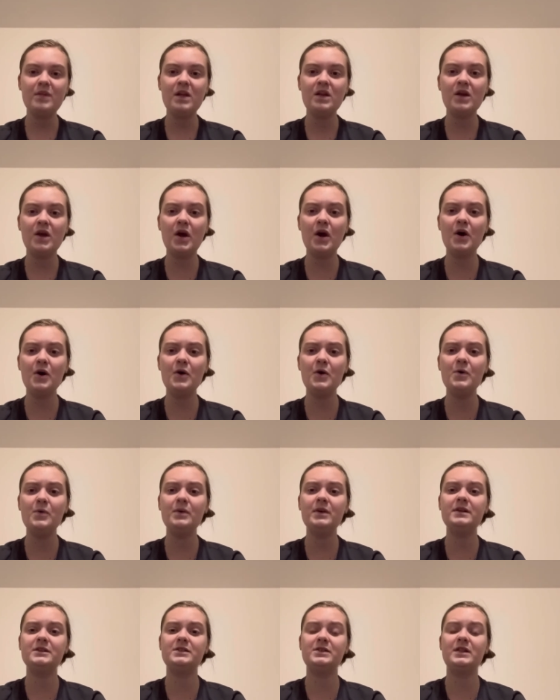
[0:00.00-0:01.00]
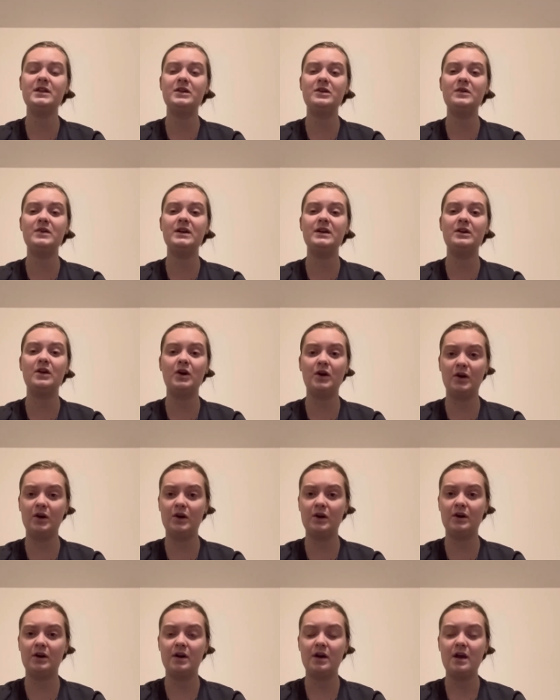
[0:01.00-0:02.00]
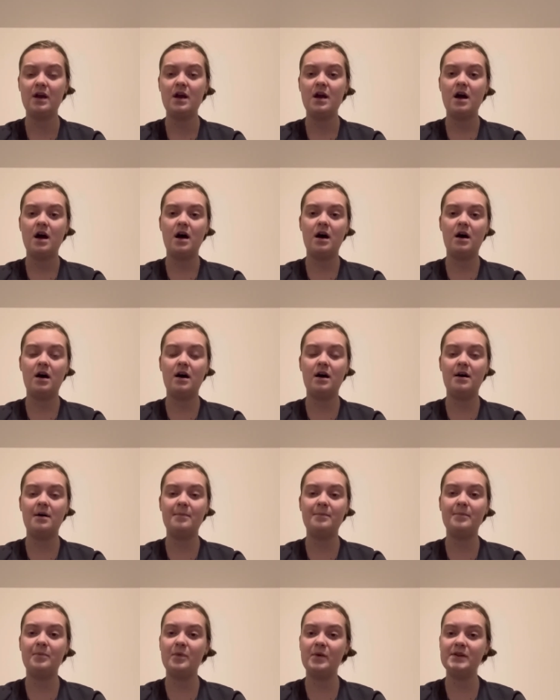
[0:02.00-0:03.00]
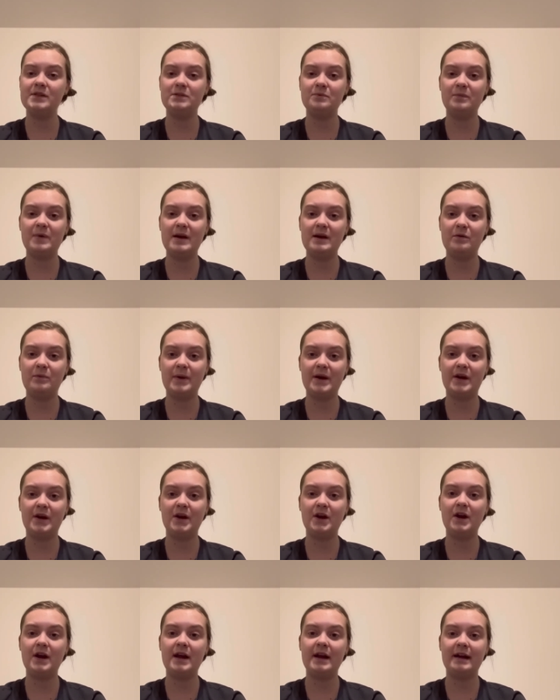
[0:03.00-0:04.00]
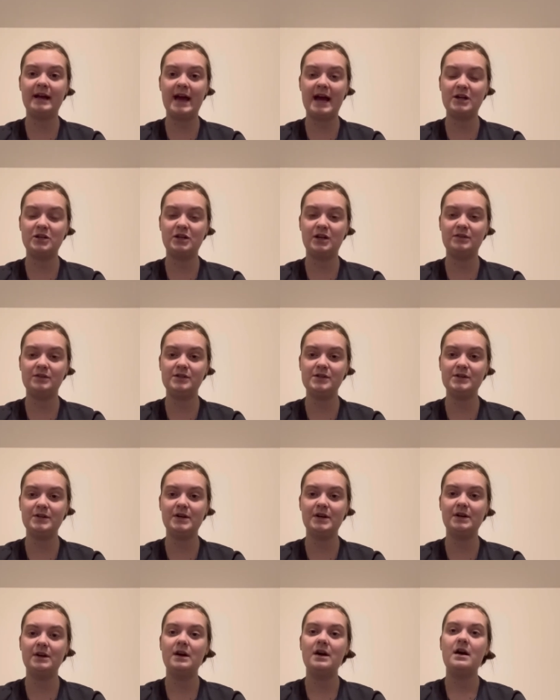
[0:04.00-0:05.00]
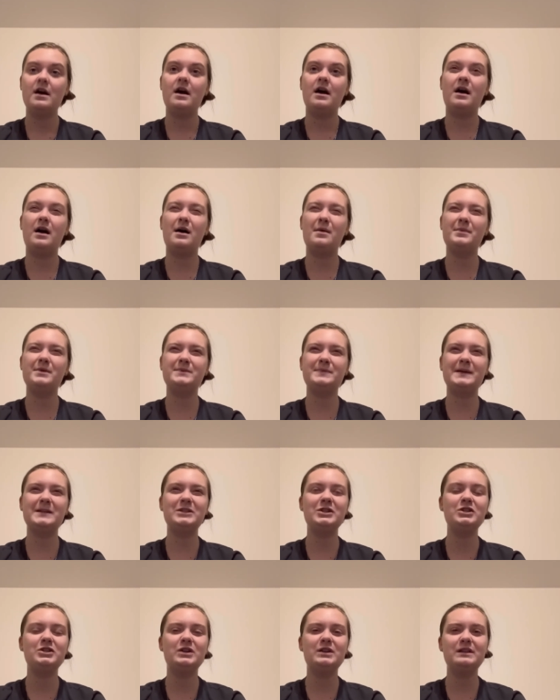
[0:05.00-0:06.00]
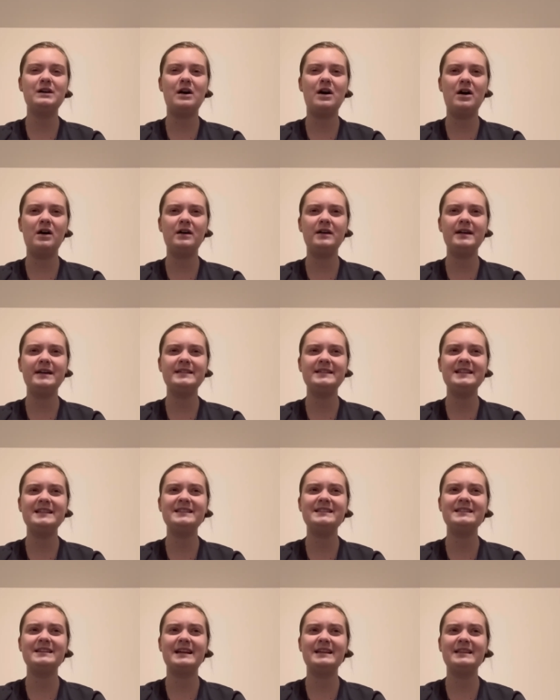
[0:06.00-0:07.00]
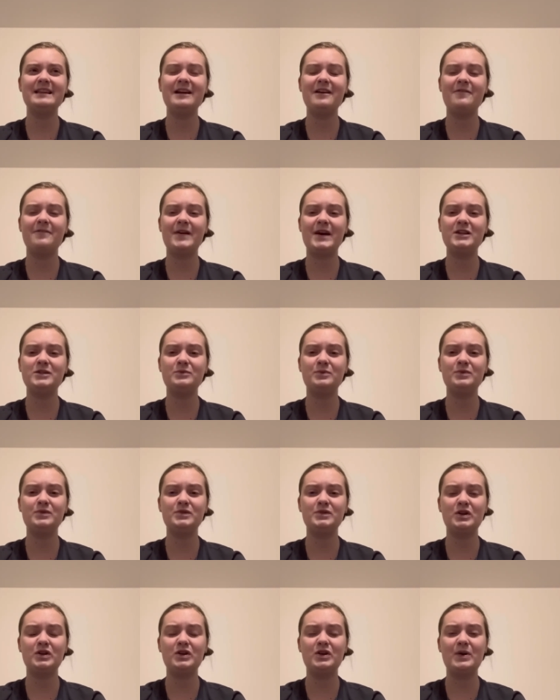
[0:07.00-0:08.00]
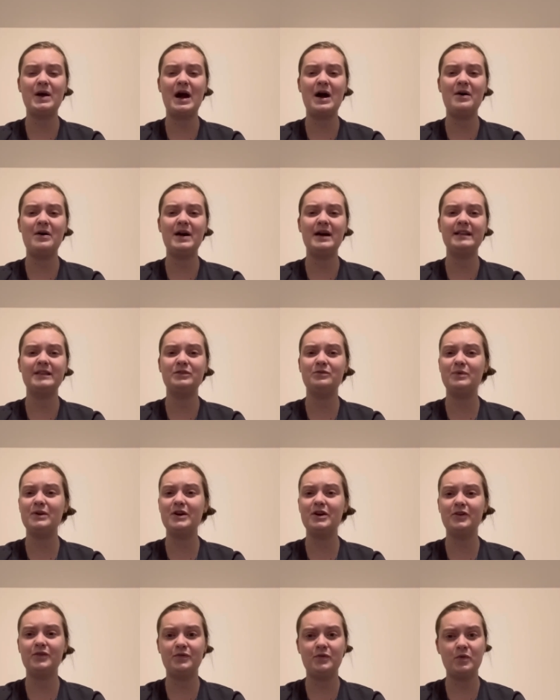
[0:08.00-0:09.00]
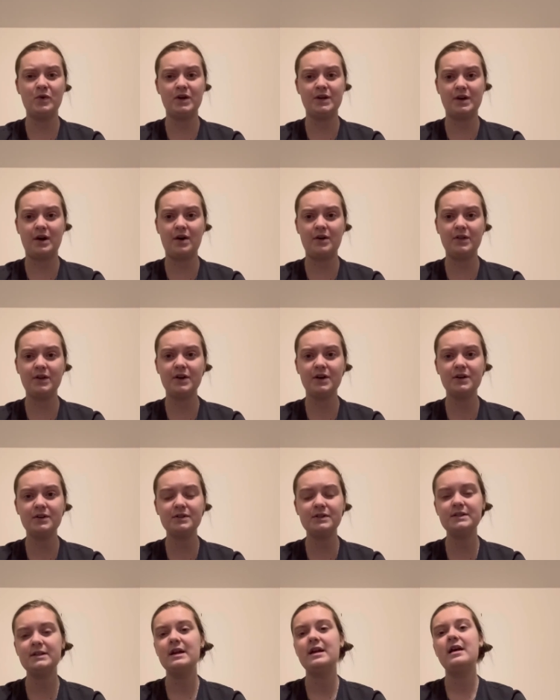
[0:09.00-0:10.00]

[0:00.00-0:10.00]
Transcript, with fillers: code so that you can earn um, points way quicker and cash out sooner um, especially during the holiday seasons. I think Fetch will start you out at three or four dollars,